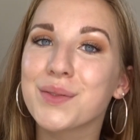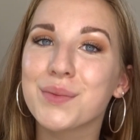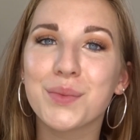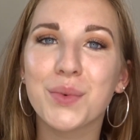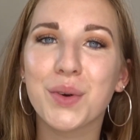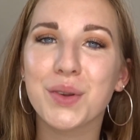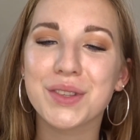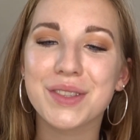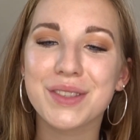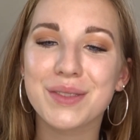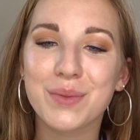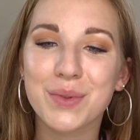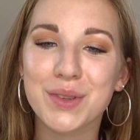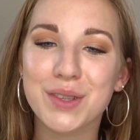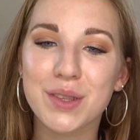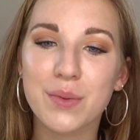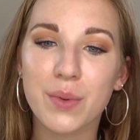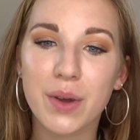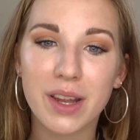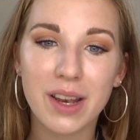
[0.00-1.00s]
what's
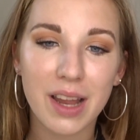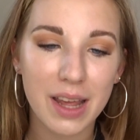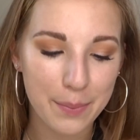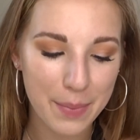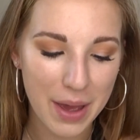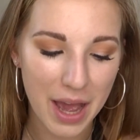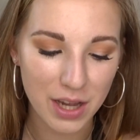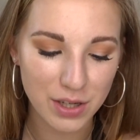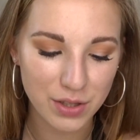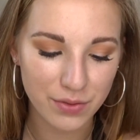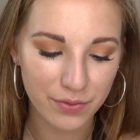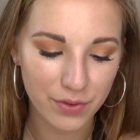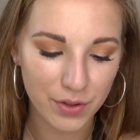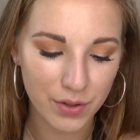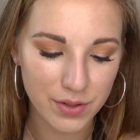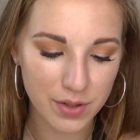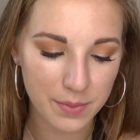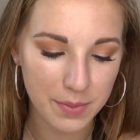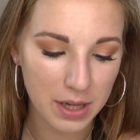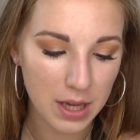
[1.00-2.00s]
the word, like passion
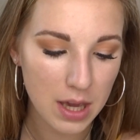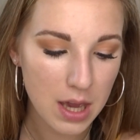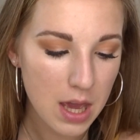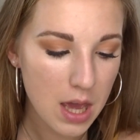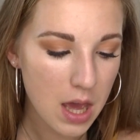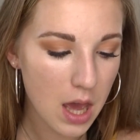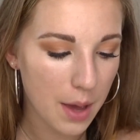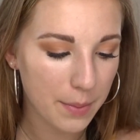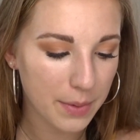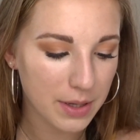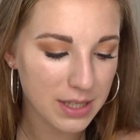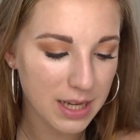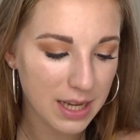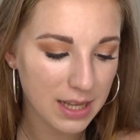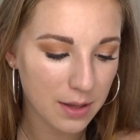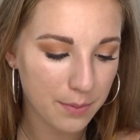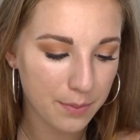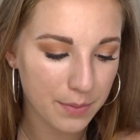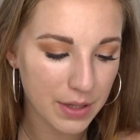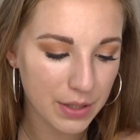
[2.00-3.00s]
fruit or something. I'm going to
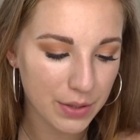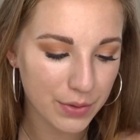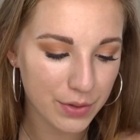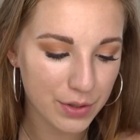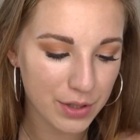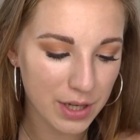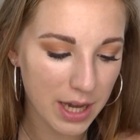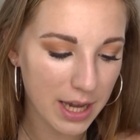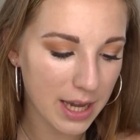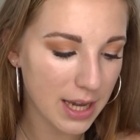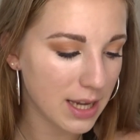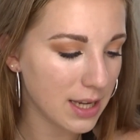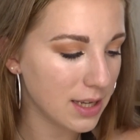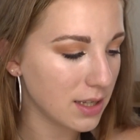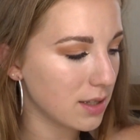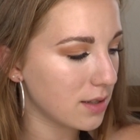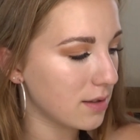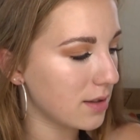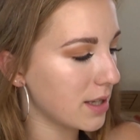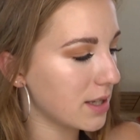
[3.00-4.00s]
take the middle
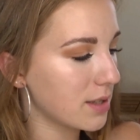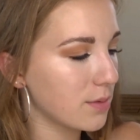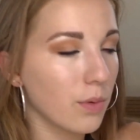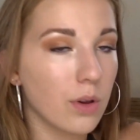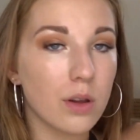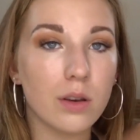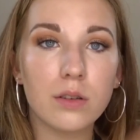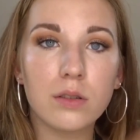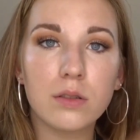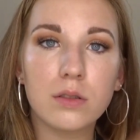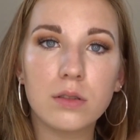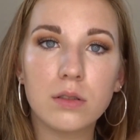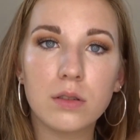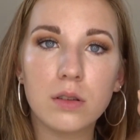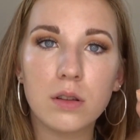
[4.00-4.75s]
shade, this one.